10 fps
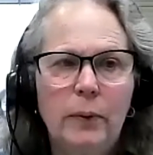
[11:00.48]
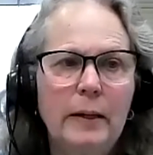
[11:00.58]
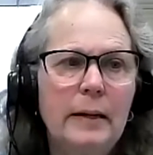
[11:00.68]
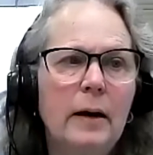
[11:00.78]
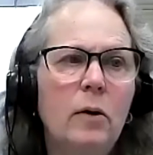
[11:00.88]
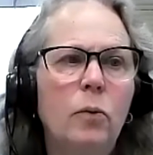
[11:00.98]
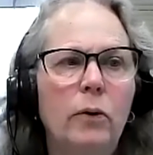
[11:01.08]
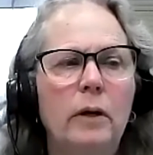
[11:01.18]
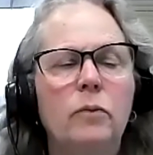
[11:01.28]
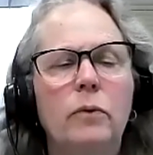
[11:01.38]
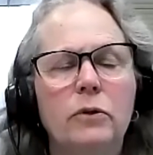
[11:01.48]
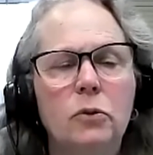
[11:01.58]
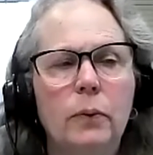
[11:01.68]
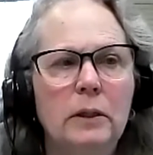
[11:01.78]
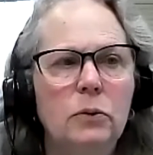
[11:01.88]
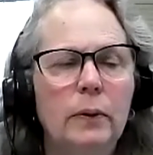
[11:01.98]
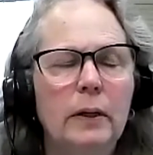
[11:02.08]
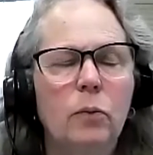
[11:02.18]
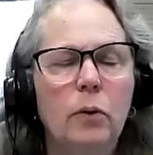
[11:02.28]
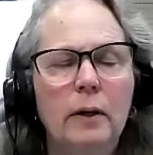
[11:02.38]
right now, working with the
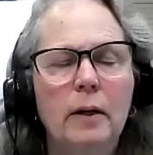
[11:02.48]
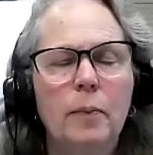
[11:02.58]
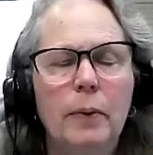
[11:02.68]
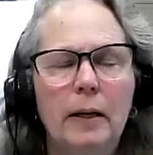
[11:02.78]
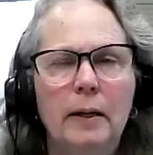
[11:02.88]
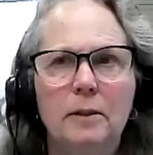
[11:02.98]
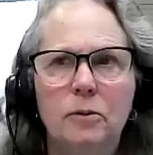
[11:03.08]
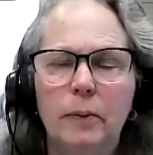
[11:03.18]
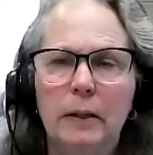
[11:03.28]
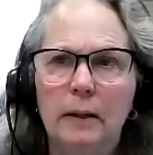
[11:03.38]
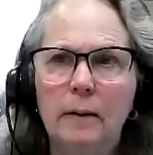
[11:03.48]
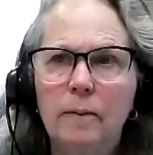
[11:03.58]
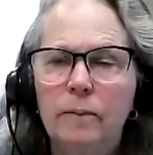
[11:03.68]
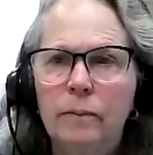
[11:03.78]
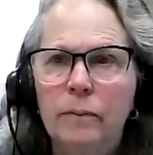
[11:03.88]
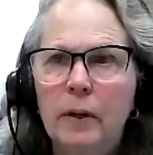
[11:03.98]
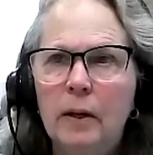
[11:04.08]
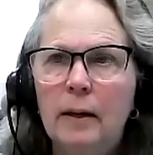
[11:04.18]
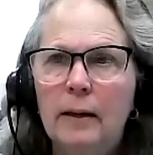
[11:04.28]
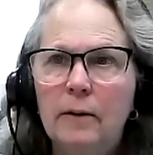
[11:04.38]
2021 Appendix B,
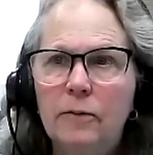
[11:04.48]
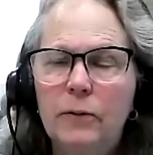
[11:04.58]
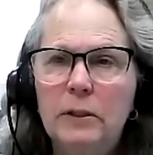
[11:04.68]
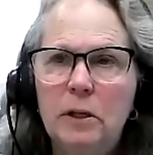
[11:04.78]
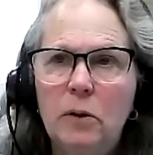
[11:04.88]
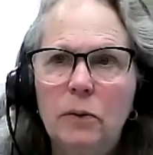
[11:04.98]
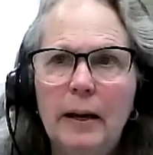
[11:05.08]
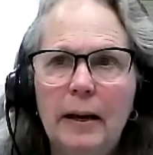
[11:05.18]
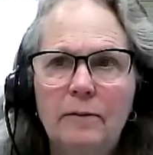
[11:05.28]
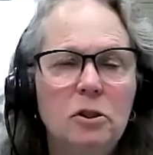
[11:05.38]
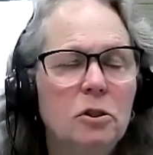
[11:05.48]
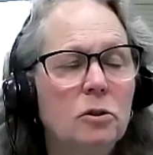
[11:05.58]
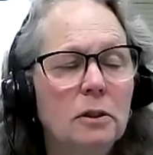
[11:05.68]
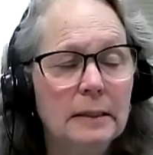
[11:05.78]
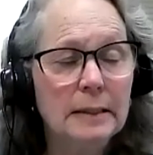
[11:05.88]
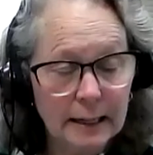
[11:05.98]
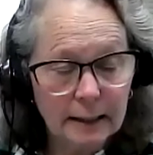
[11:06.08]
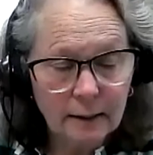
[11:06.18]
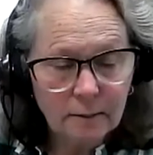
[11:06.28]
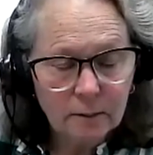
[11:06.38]
if we don't have certain
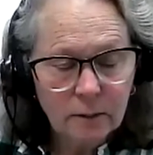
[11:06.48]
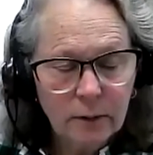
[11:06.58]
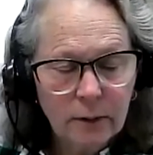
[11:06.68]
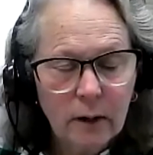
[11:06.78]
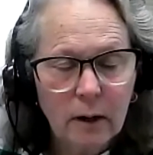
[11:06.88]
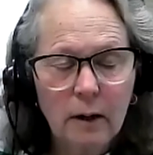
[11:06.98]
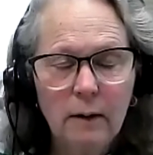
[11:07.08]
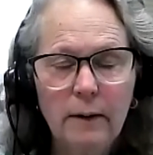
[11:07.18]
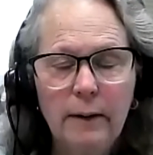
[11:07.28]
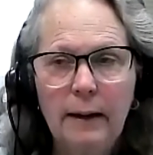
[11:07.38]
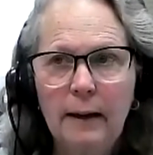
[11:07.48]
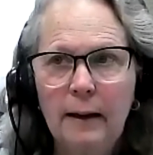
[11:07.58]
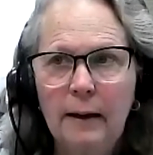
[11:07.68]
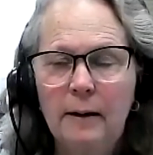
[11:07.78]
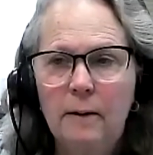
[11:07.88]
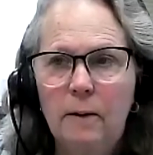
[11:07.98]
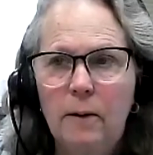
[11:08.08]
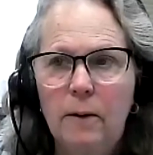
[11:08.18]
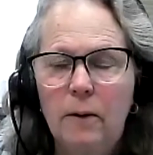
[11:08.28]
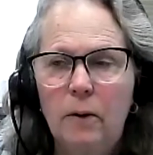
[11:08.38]
data and
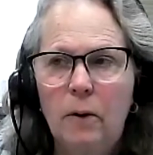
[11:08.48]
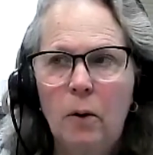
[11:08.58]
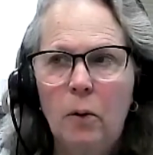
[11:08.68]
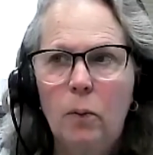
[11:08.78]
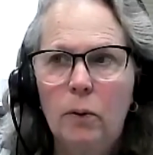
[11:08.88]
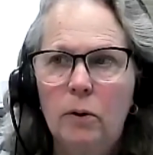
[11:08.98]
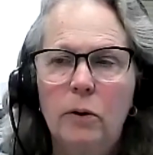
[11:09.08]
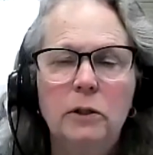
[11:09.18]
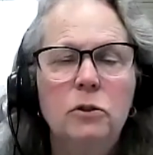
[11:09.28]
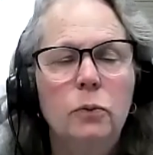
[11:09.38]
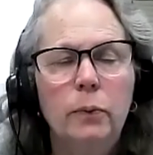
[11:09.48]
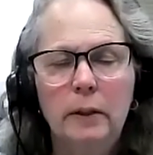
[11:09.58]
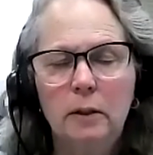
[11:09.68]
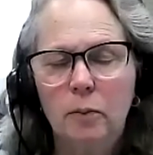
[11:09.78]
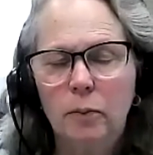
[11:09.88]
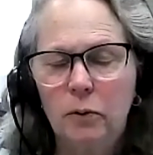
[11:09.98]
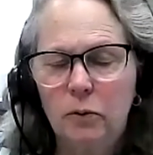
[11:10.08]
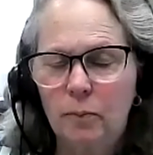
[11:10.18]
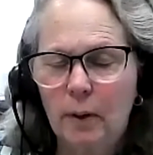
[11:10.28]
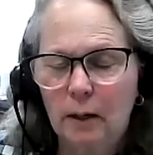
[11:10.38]
we're going to run
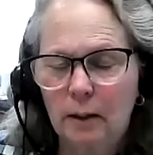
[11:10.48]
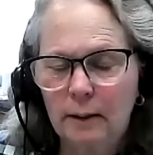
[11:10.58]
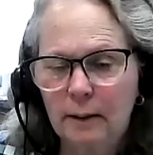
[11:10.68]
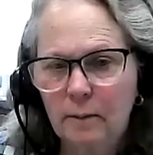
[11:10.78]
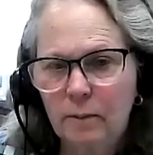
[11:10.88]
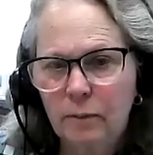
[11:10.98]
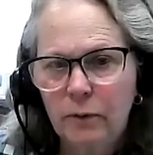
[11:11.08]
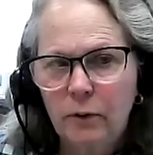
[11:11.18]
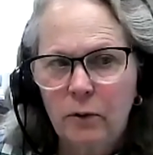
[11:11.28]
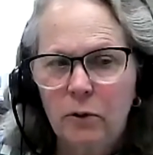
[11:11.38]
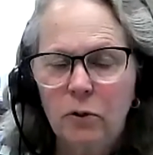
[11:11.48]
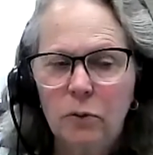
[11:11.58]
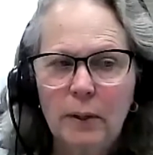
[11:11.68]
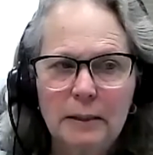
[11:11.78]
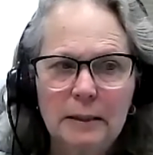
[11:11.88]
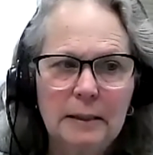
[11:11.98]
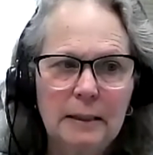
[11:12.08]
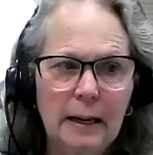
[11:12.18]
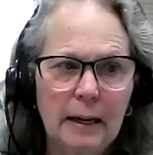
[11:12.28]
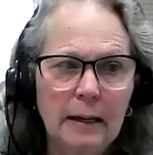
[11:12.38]
computer modeling,
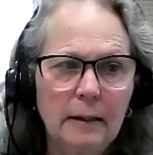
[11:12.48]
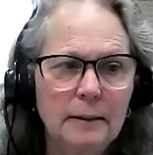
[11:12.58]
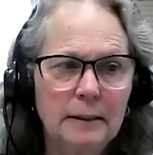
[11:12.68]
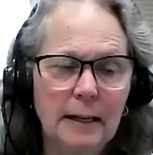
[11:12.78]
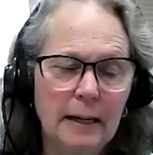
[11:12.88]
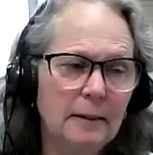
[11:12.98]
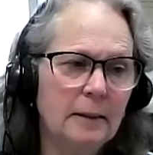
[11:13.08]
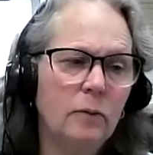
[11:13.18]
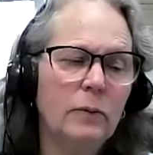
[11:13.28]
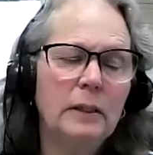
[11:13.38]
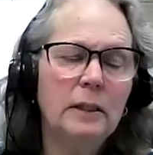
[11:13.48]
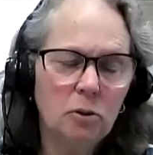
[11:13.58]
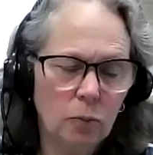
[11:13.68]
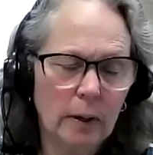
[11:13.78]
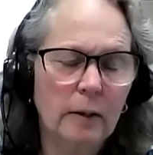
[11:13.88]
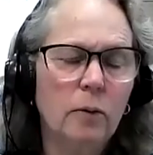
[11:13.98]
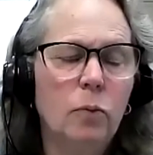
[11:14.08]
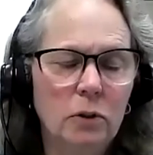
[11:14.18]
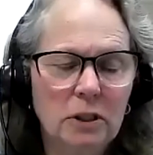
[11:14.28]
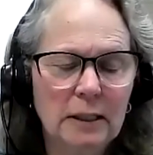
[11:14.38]
USDA states that we need to run a
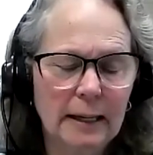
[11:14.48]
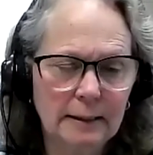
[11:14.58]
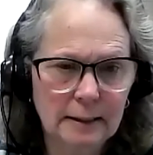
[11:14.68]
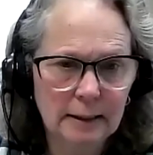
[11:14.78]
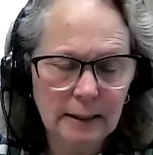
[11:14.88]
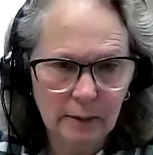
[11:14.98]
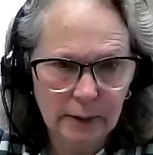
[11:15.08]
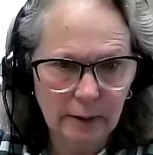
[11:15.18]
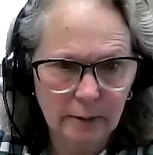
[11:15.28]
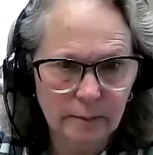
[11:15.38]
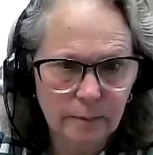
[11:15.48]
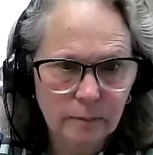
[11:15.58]
worst case scenario.